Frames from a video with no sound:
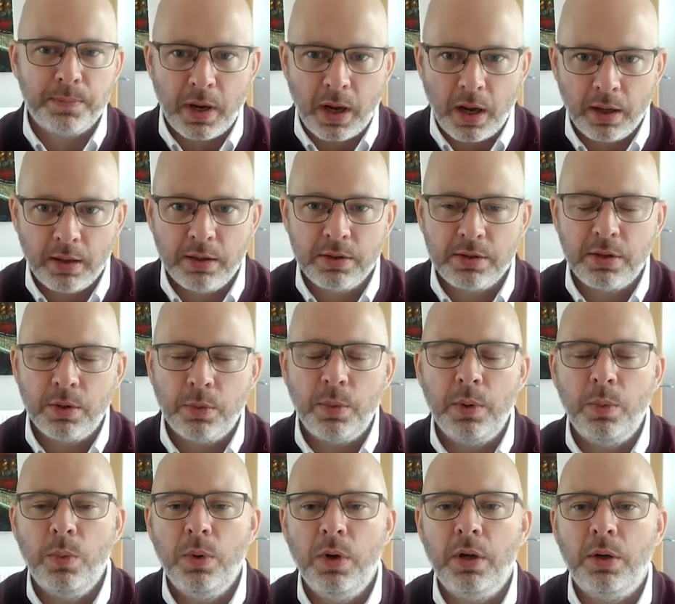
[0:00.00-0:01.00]
partners that we
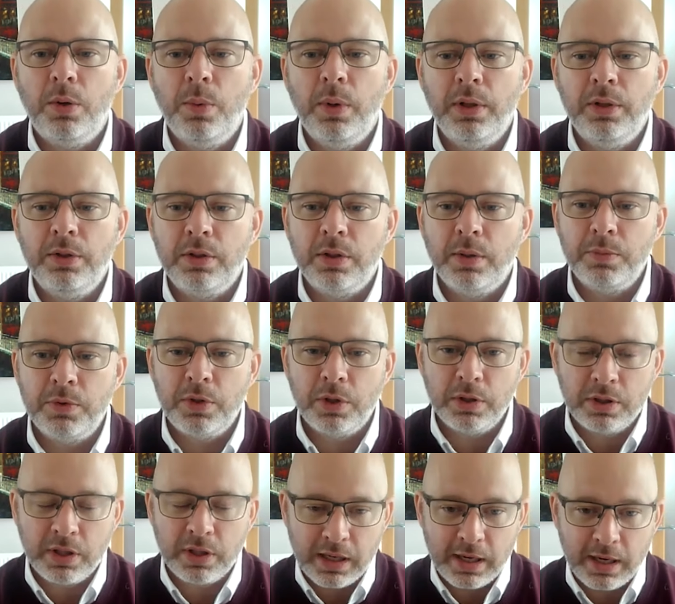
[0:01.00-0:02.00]
work with to to
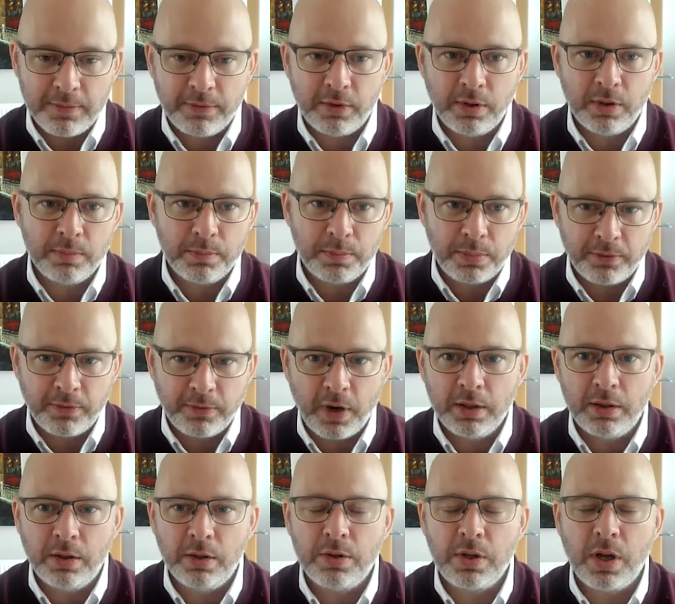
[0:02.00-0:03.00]
deliver and
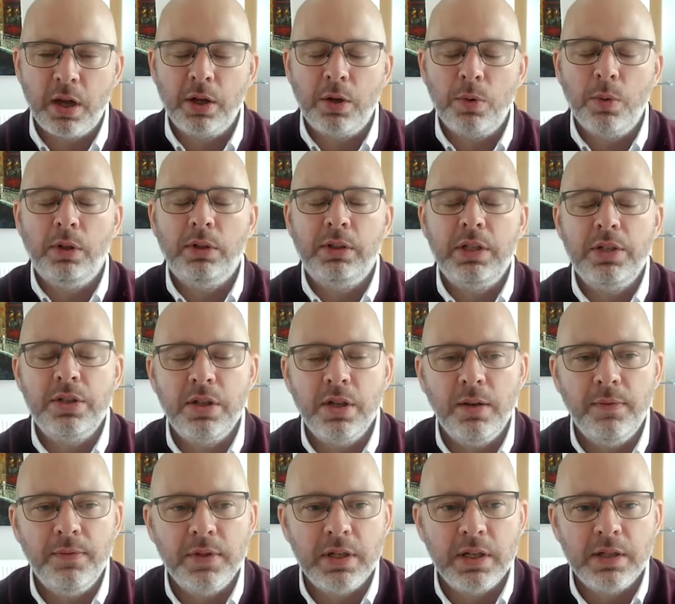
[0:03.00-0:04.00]
provide those high quality
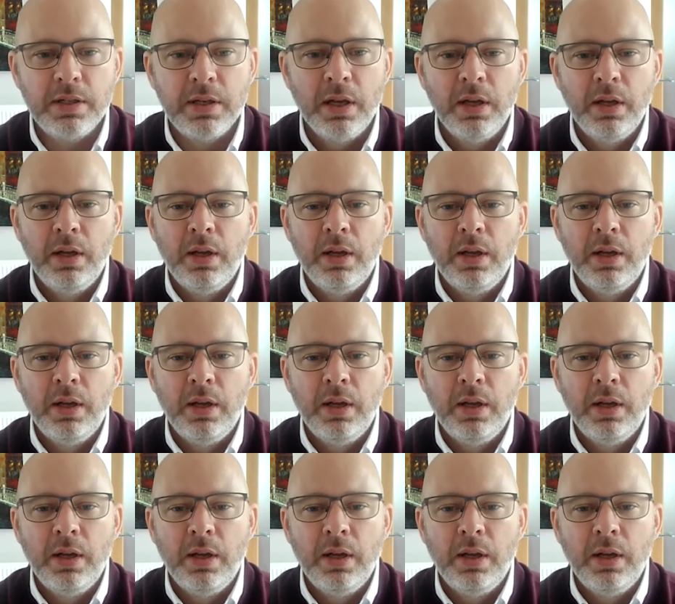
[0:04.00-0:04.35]
services.